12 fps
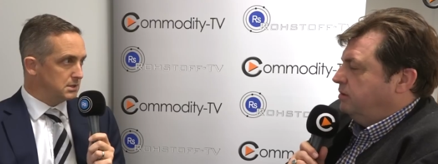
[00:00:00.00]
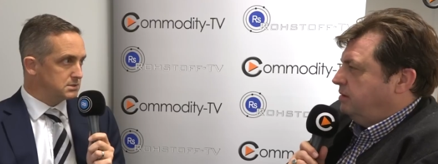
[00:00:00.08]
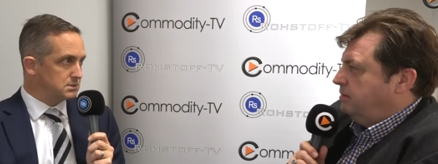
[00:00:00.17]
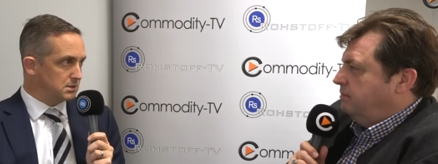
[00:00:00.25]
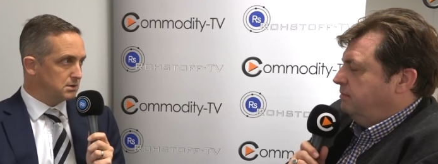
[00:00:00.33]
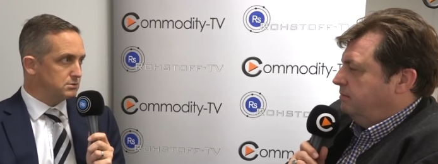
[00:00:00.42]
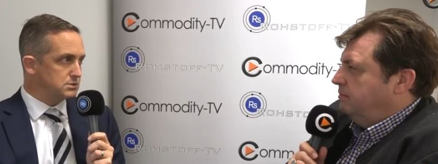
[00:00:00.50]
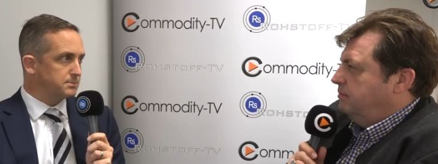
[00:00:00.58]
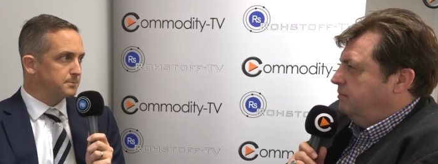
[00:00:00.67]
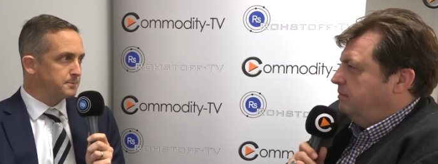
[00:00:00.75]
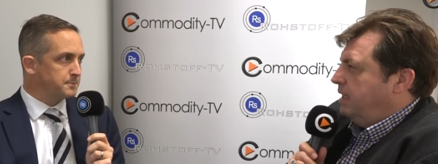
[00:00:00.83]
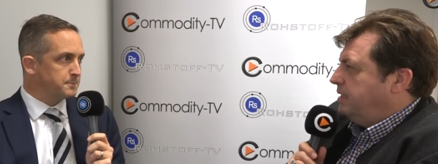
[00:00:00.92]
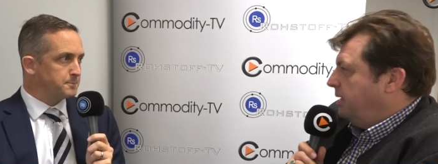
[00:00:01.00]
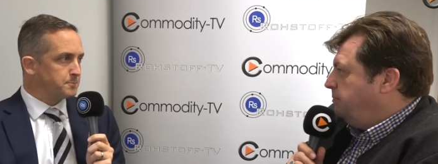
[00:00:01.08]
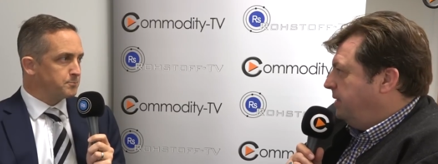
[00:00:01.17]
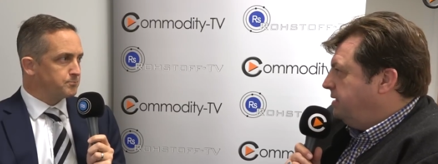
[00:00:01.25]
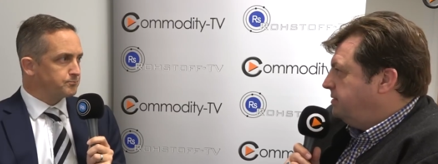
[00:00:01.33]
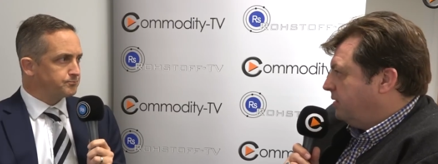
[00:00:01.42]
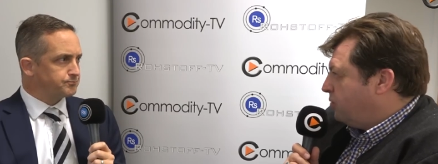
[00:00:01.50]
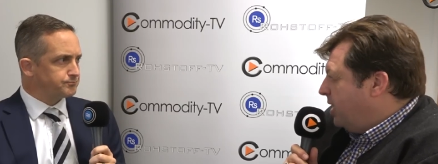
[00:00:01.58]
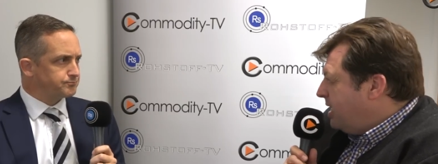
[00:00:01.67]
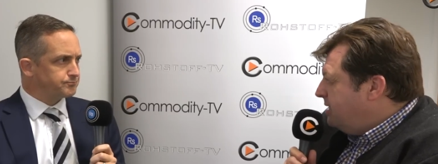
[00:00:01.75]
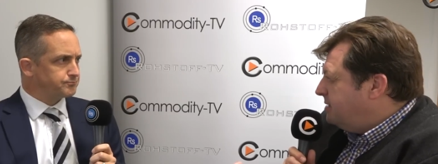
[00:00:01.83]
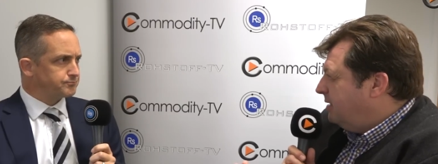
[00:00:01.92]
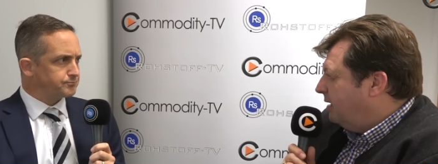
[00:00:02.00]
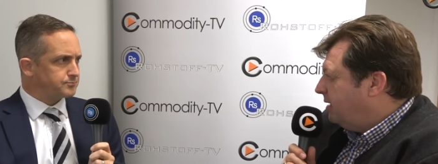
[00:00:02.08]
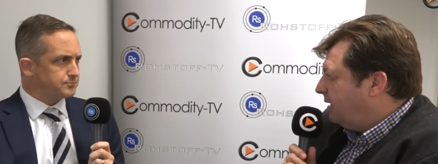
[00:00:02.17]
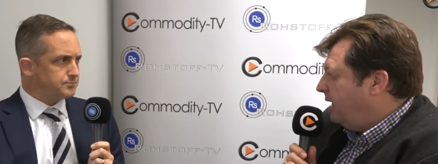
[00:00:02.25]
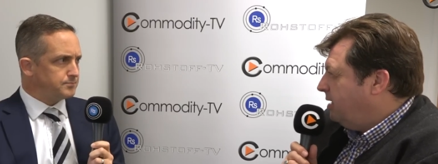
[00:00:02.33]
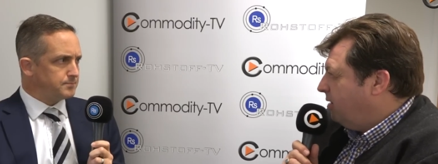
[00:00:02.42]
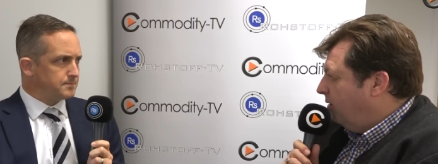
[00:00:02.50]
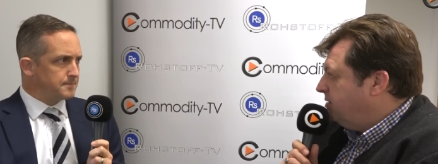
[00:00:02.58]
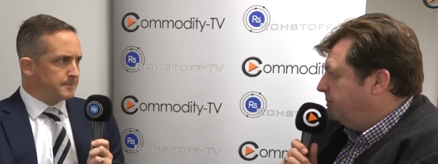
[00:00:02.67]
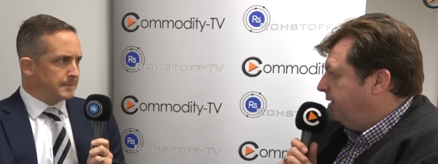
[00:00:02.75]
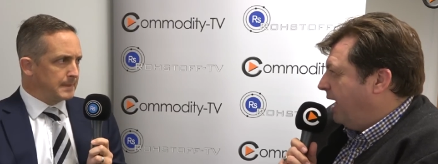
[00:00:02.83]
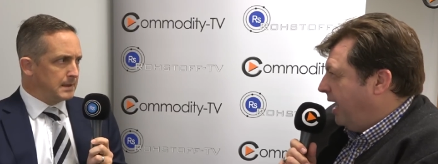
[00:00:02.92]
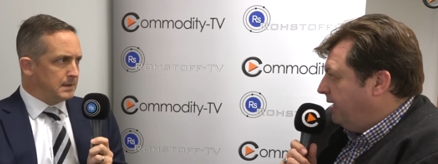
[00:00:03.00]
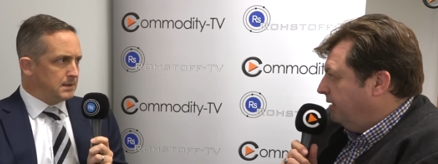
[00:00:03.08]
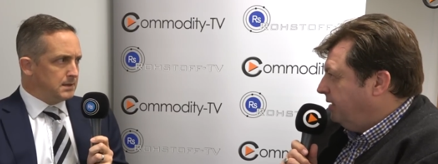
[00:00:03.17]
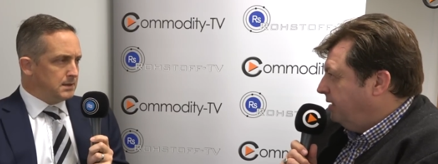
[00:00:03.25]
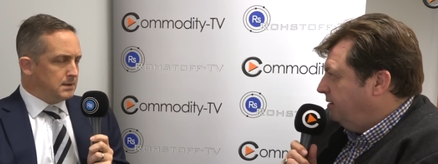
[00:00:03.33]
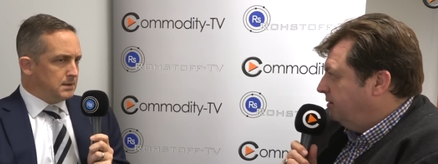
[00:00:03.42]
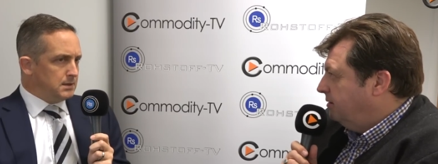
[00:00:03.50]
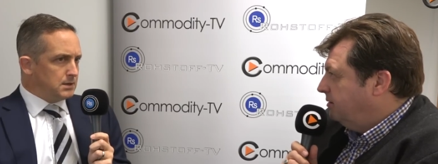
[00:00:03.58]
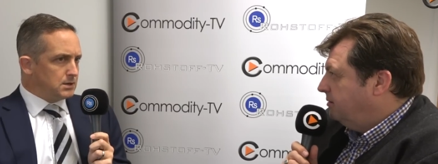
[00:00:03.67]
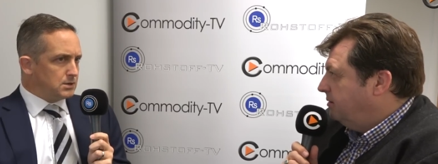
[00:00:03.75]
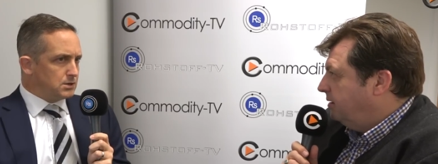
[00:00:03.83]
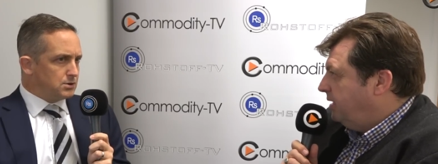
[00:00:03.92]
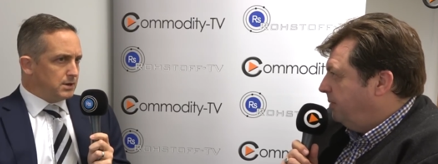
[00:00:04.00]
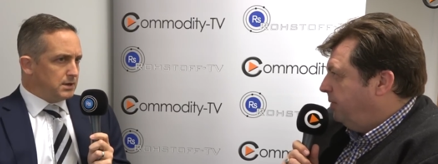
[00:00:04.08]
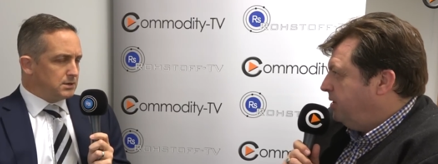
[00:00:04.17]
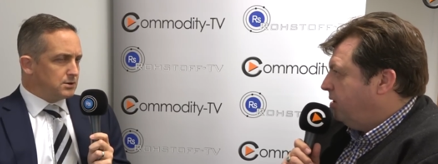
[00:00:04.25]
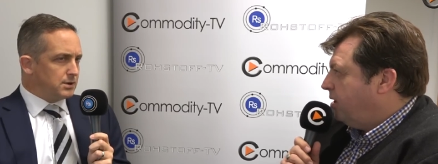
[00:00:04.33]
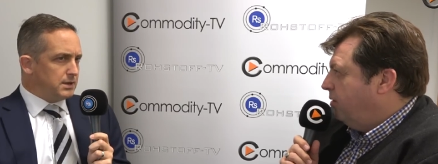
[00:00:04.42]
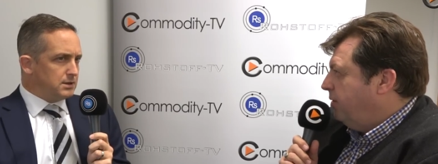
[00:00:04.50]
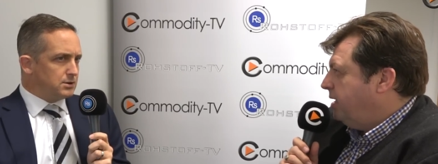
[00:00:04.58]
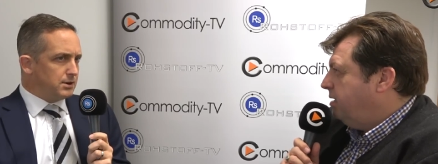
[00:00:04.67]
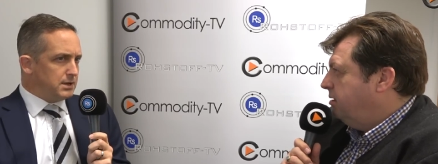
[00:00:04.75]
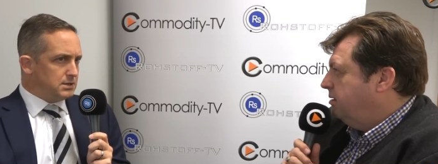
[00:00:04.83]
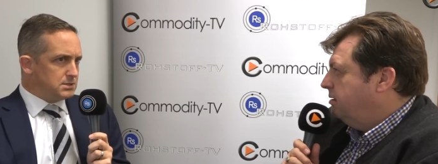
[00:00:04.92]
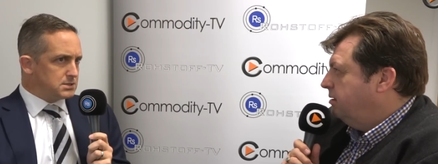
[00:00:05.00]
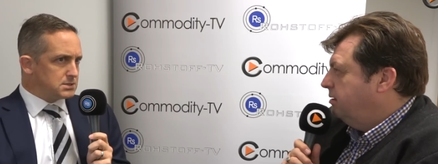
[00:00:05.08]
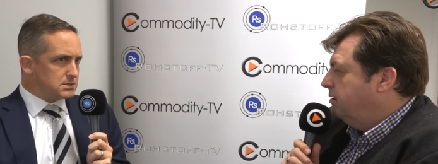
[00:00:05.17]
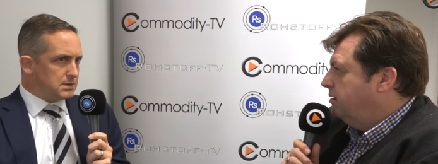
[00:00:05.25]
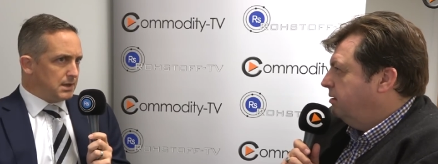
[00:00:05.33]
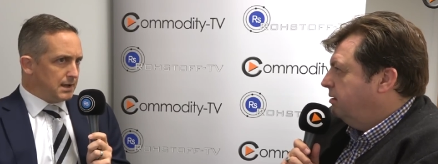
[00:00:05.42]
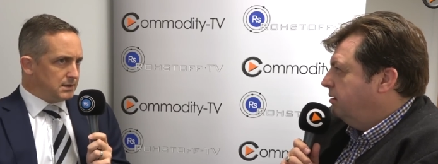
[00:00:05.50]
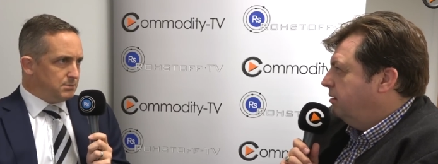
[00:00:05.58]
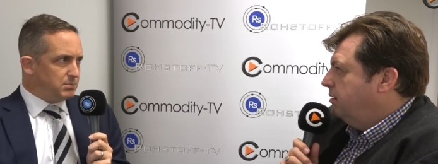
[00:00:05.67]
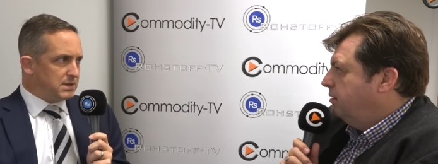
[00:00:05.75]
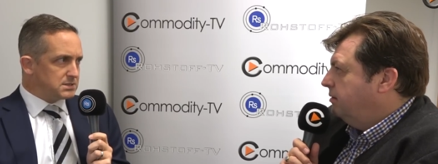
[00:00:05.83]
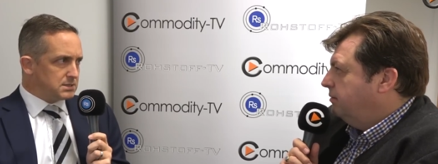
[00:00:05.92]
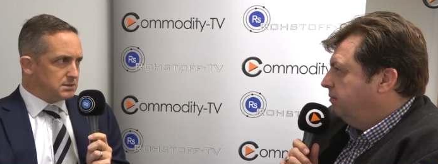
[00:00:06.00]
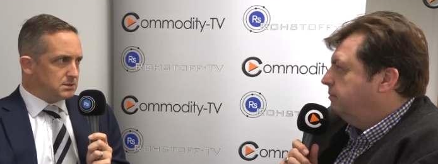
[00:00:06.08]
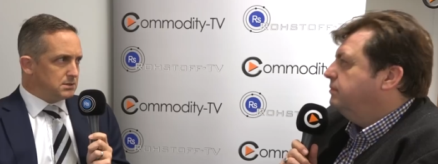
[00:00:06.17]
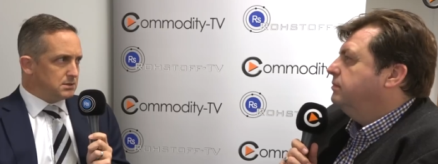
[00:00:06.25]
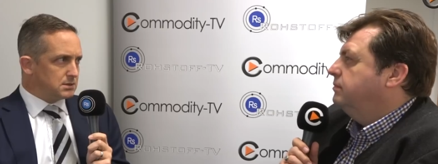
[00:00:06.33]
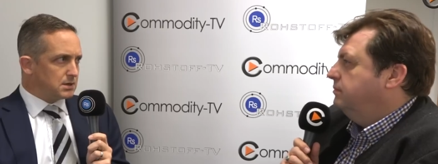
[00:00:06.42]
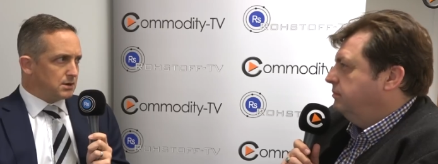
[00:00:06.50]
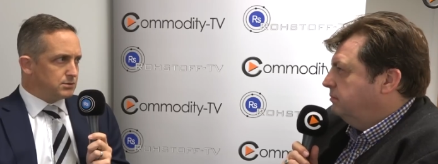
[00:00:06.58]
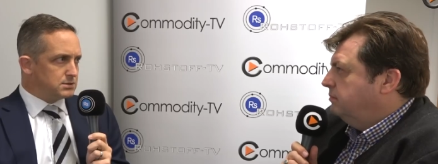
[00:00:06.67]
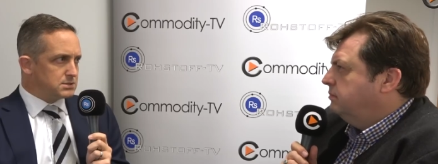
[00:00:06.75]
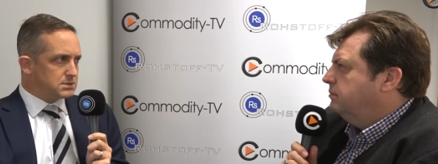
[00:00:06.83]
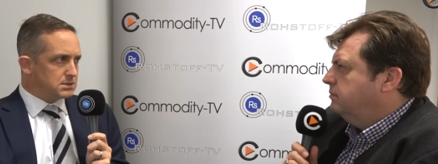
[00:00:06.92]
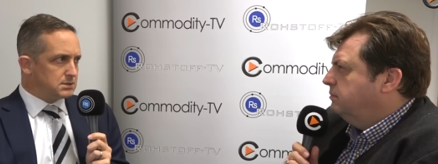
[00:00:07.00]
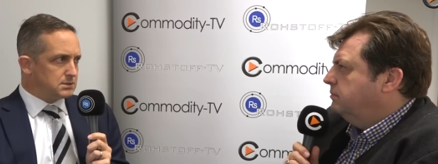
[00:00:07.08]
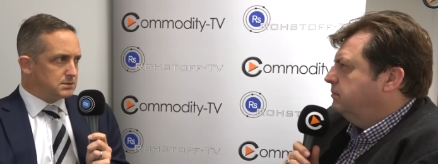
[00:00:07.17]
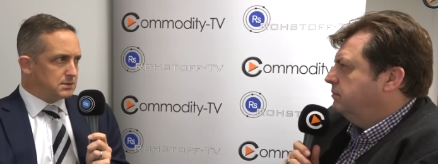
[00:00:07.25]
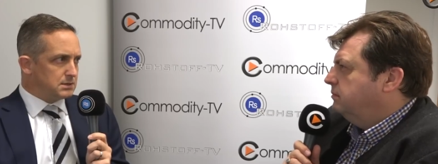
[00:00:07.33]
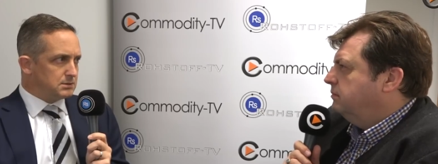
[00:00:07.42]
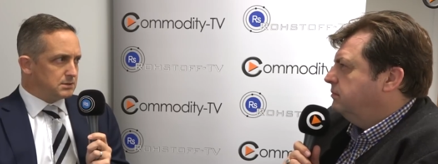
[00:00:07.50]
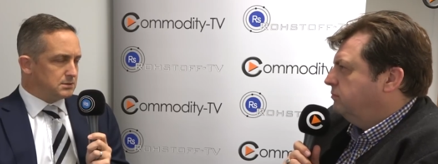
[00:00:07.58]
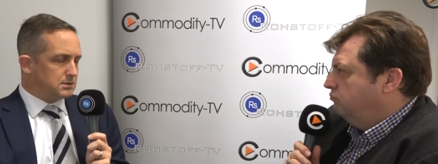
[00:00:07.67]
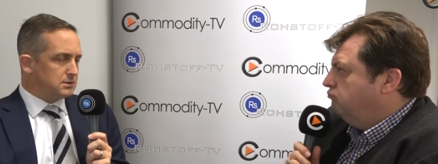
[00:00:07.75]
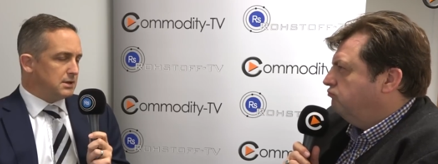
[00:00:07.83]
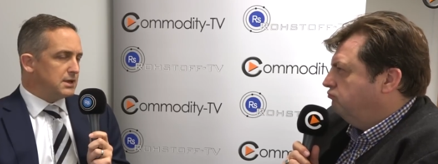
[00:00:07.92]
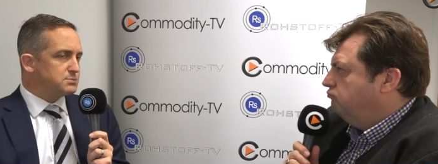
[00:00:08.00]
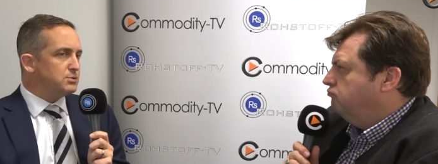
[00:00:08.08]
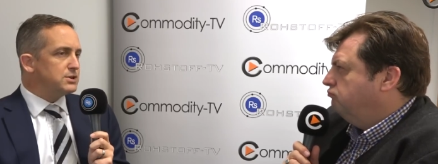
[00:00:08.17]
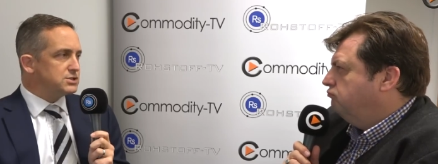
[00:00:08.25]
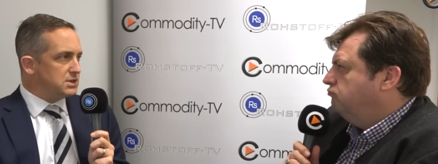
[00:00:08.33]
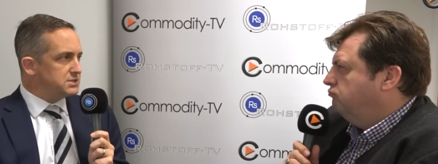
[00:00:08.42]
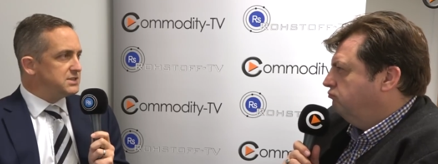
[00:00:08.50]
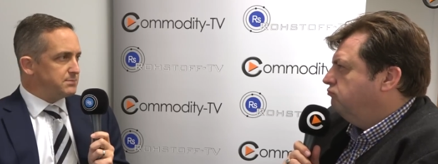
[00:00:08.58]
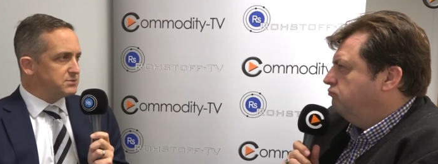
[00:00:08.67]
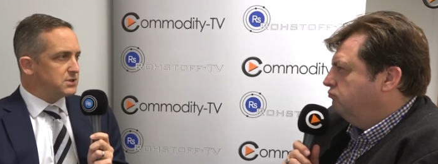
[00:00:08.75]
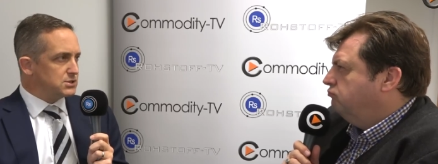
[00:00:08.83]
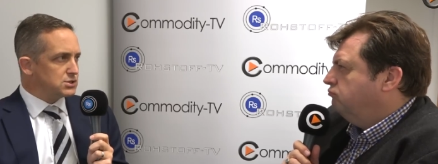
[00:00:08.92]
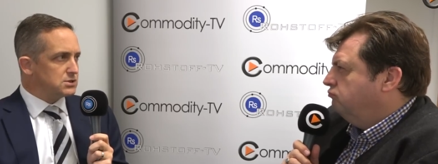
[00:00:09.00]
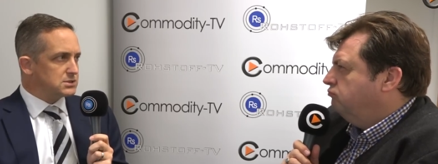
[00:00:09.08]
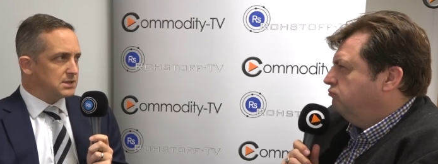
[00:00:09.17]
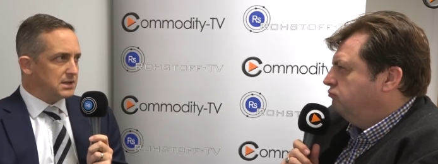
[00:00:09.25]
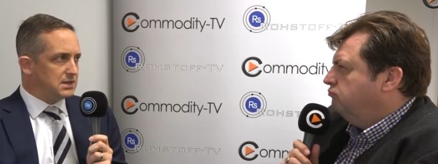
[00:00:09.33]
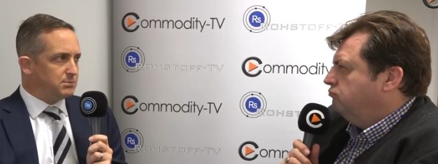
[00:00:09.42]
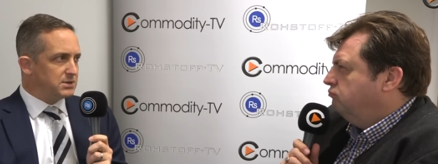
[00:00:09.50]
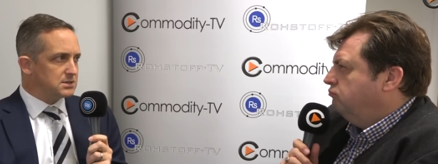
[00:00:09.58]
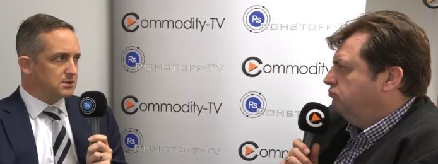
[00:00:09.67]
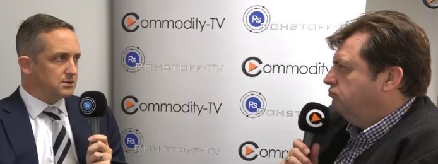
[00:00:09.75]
Speaker 1: so, that's
Speaker 2: encouraging. And that means the grades are getting also a bit higher then? The Gra deeper you're grade, going?
Speaker 1: Grade is slightly better in mm -hmm. the mm-hmm. current, uh, the, the, the, exploration at depth does show slightly better